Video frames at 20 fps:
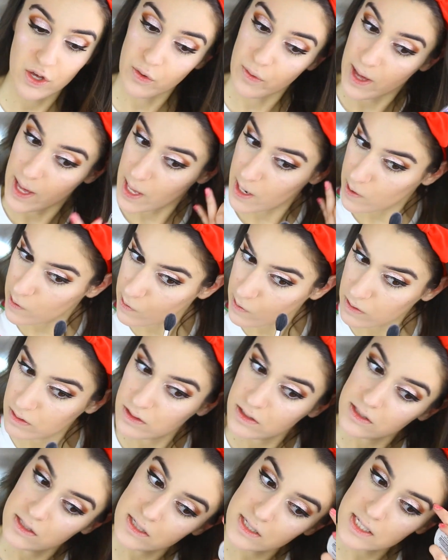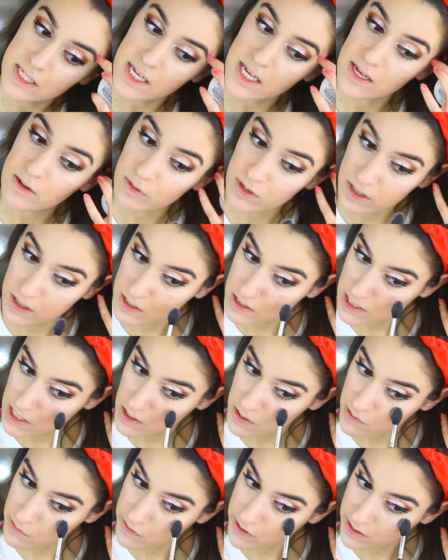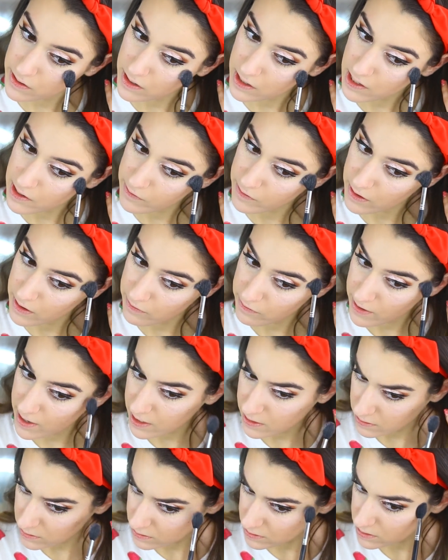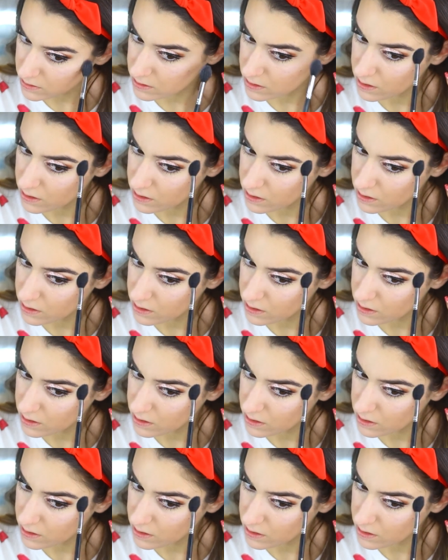to it. Let's see what it looks like over the Cover FX.